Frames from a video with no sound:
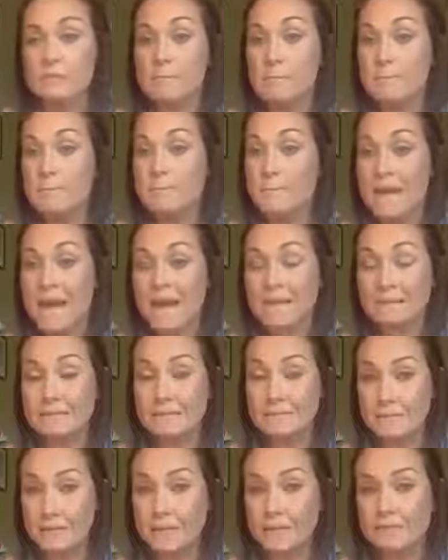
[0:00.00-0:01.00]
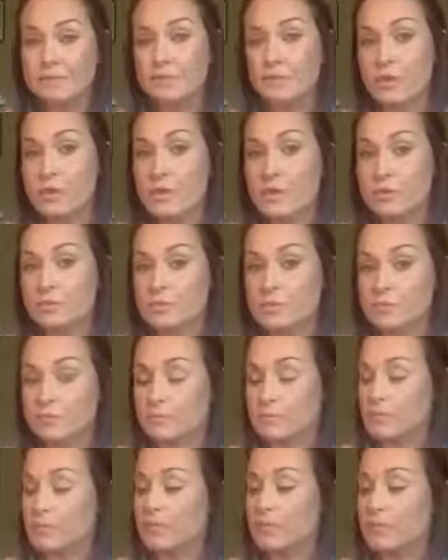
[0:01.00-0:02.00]
max five drops,
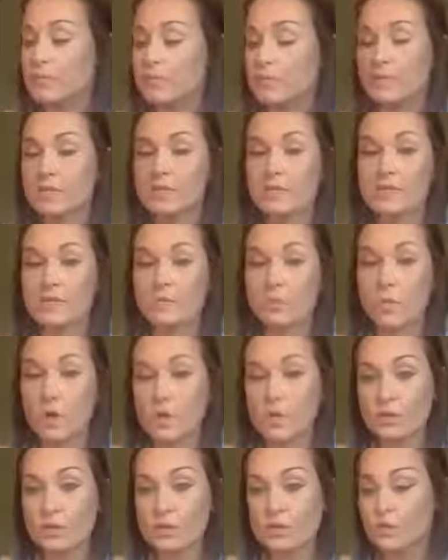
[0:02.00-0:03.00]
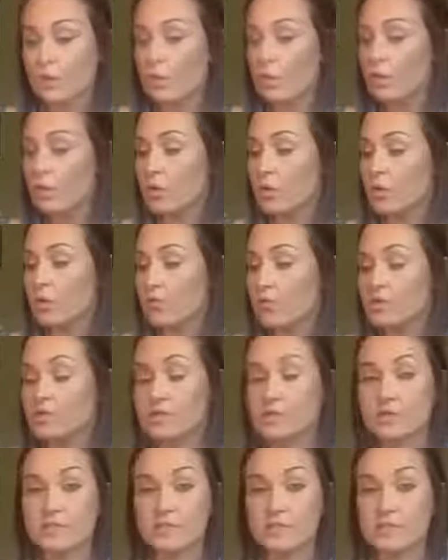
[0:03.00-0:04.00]
people put it in their water, or they
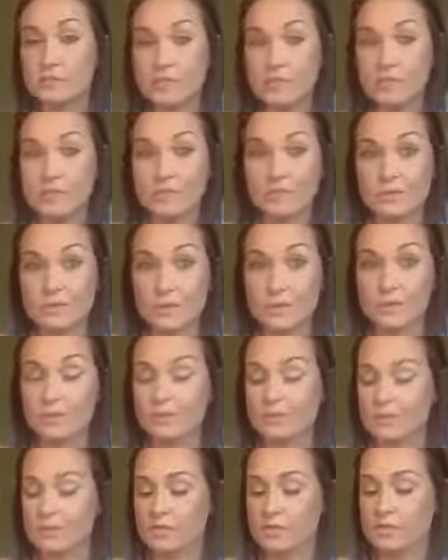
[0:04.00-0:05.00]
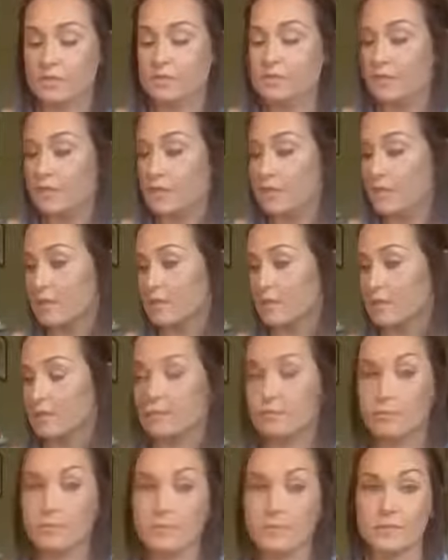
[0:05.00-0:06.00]
just put it in their mouth, because, like, they're not going to
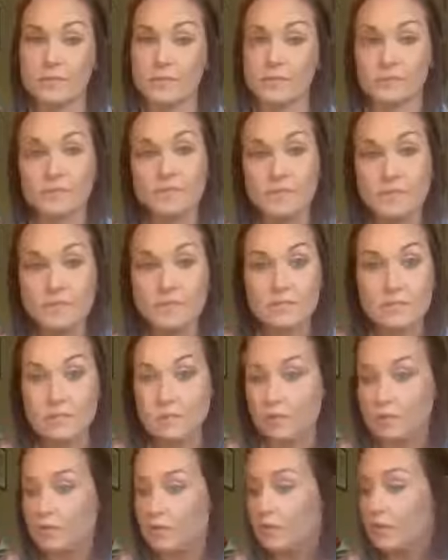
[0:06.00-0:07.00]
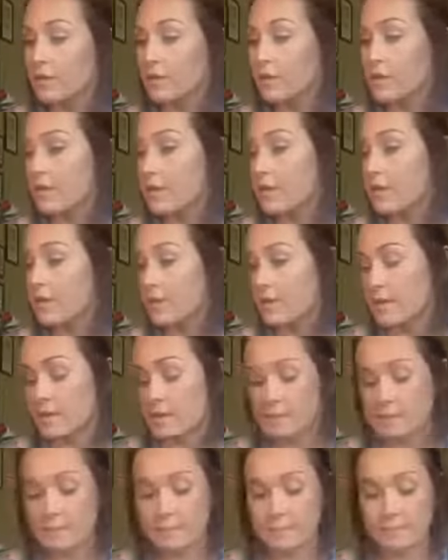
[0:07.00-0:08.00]
complain, it doesn't taste like anything.
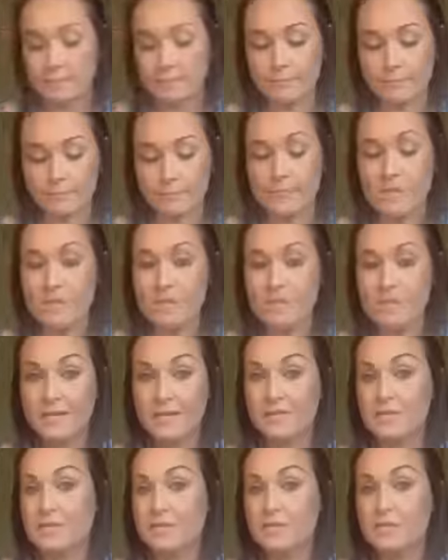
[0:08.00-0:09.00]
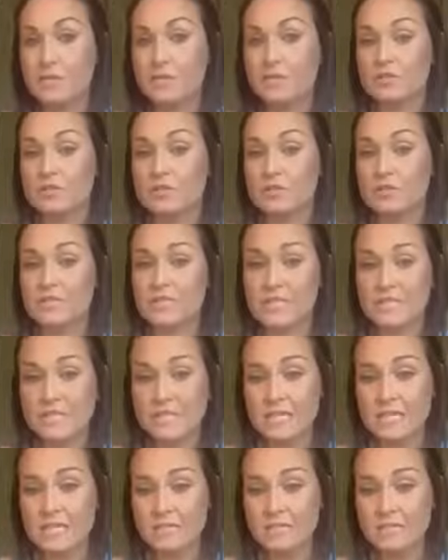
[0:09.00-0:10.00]
Um, they give it to their dogs for
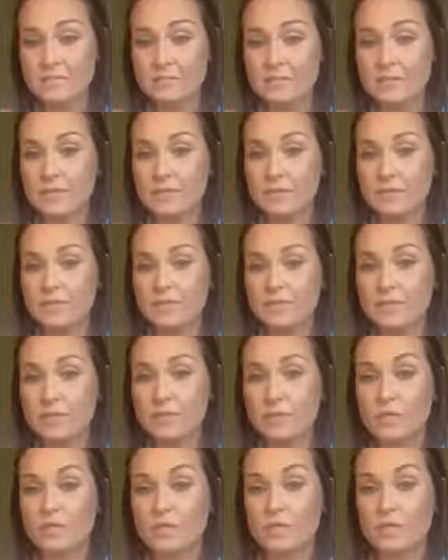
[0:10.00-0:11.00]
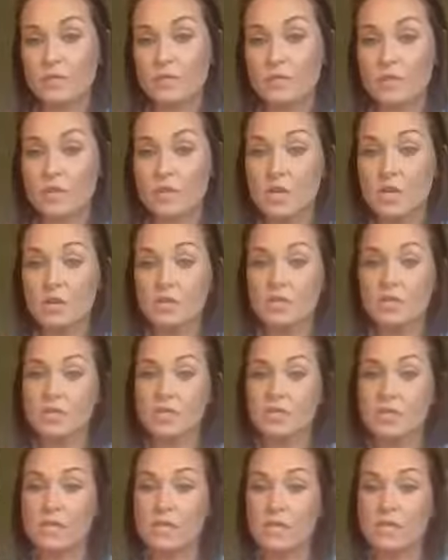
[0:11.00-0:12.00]
anxiety, sometimes if you want to take your dog to,
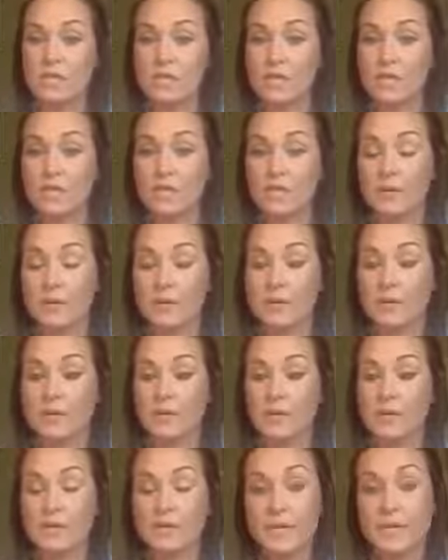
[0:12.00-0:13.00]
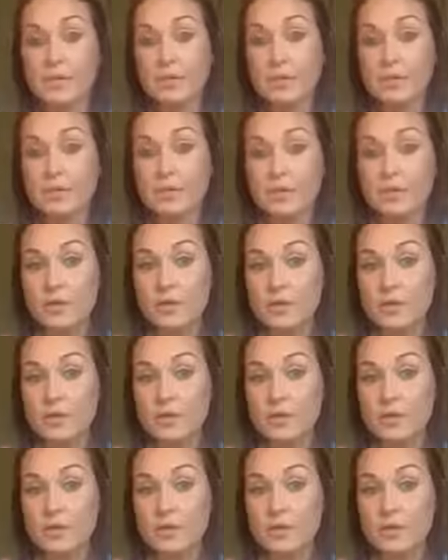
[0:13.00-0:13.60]
like, um, a kennel,